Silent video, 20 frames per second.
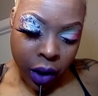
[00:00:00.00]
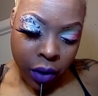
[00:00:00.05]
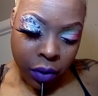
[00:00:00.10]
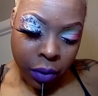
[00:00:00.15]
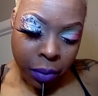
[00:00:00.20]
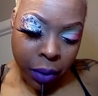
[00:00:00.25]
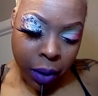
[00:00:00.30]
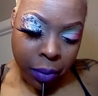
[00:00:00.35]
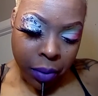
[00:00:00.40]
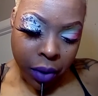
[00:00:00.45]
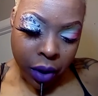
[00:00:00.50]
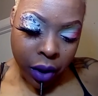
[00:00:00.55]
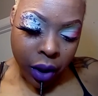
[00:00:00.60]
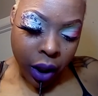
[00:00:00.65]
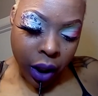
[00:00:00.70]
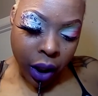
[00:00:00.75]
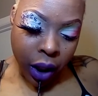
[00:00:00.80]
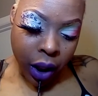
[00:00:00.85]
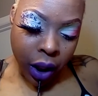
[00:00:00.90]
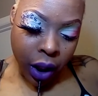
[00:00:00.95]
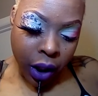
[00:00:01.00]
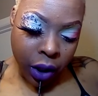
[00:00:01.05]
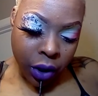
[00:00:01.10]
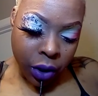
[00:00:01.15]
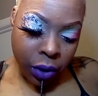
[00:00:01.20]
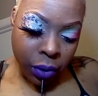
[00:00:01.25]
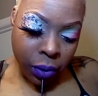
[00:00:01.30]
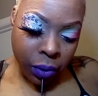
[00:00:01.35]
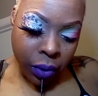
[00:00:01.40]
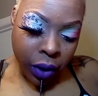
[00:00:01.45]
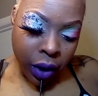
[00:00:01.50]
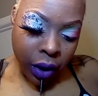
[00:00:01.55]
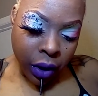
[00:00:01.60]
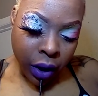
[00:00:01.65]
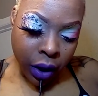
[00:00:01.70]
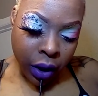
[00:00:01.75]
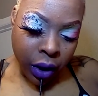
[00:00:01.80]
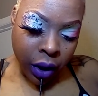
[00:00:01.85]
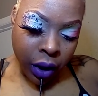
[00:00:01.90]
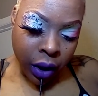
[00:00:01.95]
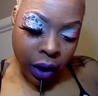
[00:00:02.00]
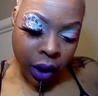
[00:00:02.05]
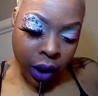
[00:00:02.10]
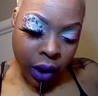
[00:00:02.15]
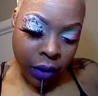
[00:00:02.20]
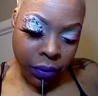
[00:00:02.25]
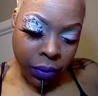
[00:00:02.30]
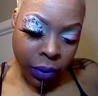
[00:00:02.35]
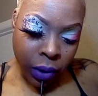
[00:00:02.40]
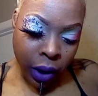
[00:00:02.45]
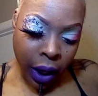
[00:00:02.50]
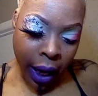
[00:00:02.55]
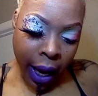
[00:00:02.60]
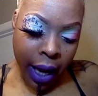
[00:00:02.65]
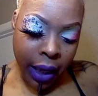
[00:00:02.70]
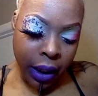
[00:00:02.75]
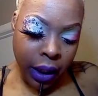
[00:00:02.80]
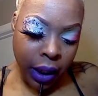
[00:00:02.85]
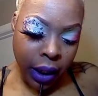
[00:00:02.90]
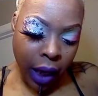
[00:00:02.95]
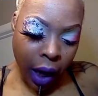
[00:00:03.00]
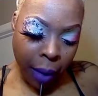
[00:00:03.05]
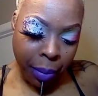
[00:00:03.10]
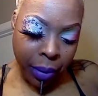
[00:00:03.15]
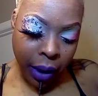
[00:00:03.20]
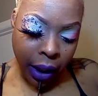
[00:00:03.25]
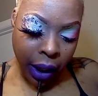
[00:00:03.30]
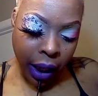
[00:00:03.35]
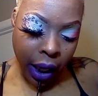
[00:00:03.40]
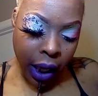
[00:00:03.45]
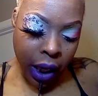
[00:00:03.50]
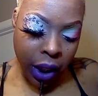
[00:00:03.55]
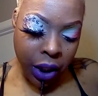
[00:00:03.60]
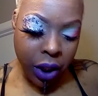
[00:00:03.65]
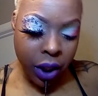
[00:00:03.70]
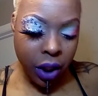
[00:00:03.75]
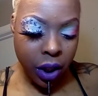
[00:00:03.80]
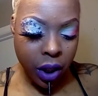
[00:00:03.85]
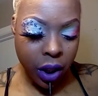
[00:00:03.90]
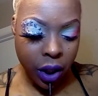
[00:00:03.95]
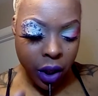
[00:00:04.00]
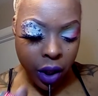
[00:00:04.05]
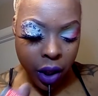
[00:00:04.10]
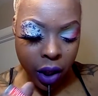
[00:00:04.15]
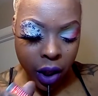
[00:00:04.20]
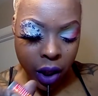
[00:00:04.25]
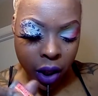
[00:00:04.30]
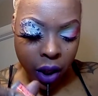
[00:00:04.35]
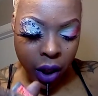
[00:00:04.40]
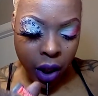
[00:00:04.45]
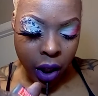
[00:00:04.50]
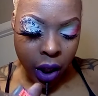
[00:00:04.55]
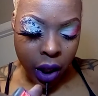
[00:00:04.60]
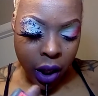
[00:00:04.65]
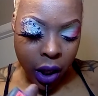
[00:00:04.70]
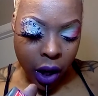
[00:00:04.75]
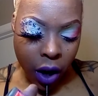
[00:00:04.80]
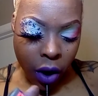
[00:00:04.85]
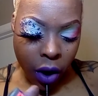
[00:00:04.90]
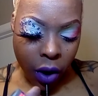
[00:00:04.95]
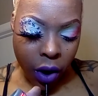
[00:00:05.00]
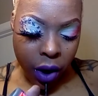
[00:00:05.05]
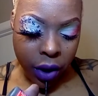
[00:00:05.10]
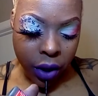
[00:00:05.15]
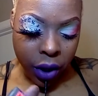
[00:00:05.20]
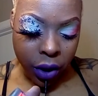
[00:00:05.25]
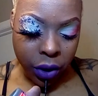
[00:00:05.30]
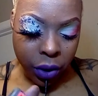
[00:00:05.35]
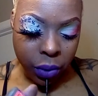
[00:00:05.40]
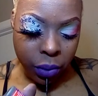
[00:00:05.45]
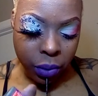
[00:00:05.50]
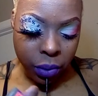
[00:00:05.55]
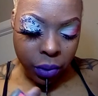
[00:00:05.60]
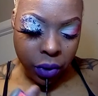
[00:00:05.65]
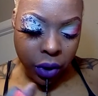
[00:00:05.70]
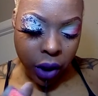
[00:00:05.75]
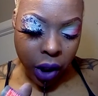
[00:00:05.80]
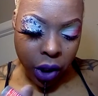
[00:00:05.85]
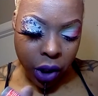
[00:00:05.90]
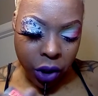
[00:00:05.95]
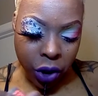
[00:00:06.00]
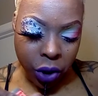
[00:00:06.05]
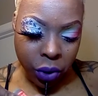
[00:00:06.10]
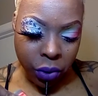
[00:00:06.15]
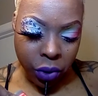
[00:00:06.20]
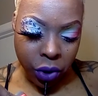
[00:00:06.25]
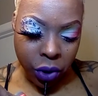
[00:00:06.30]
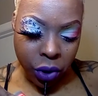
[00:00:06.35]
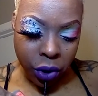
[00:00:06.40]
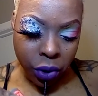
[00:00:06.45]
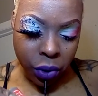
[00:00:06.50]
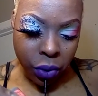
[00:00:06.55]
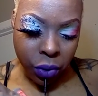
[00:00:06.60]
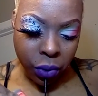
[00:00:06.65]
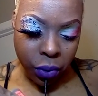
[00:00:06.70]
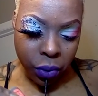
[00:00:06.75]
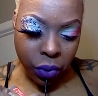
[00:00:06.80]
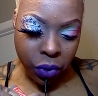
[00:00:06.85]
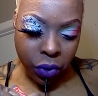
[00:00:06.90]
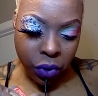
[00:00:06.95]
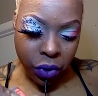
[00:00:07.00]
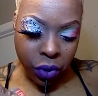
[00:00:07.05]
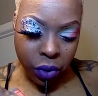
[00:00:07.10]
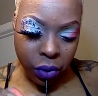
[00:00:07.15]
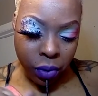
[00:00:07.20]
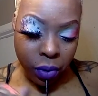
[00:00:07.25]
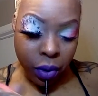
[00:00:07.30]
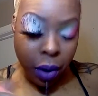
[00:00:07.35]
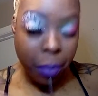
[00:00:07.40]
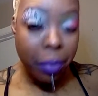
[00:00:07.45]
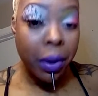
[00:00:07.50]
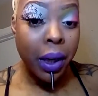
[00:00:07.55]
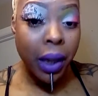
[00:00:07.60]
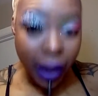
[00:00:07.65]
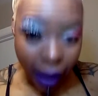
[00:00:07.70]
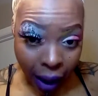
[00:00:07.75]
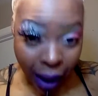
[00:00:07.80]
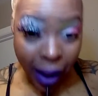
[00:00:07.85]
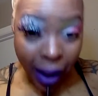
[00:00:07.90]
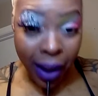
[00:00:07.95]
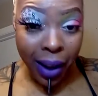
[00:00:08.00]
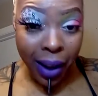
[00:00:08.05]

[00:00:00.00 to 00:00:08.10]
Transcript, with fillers: Remember, the key to this successful lash application are the tools that you use to apply.